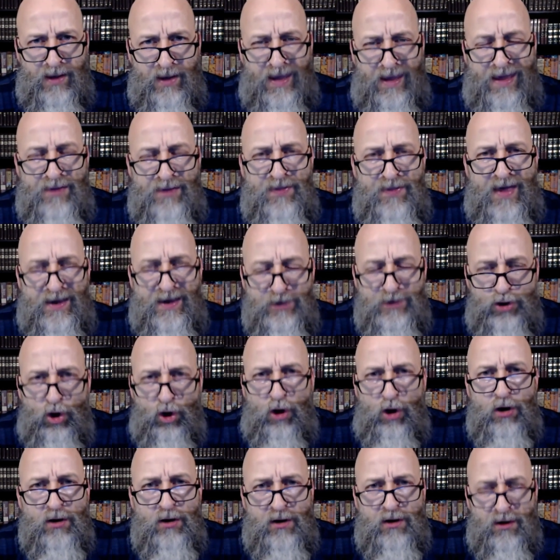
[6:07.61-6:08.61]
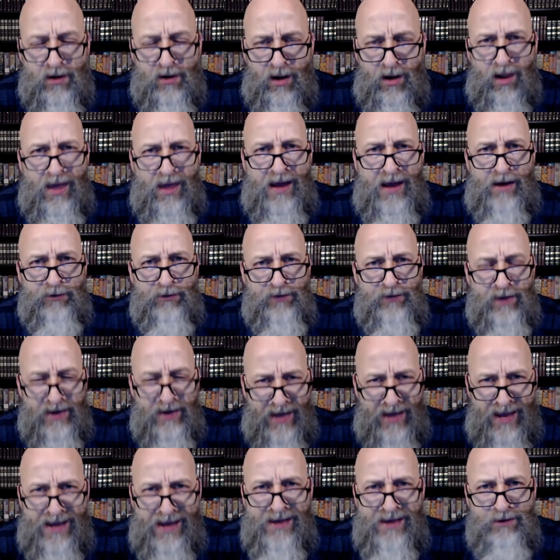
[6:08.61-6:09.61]
And that dark cloud that
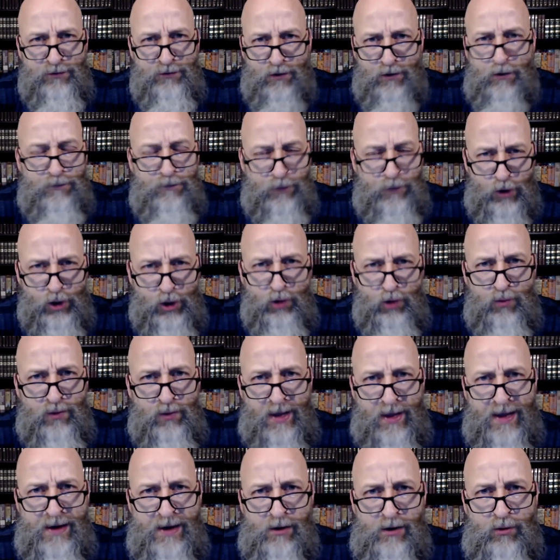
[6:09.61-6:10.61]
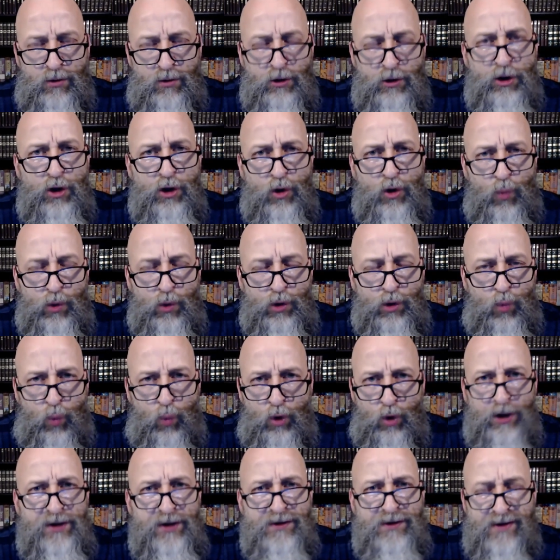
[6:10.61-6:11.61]
hangs over you now will
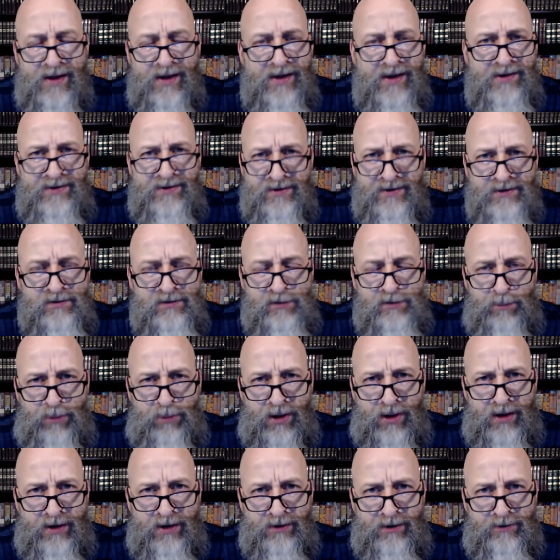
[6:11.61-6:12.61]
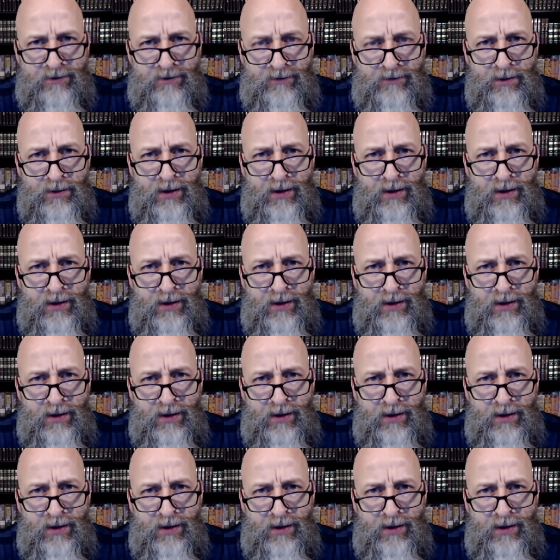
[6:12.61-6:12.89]
one day dissipate.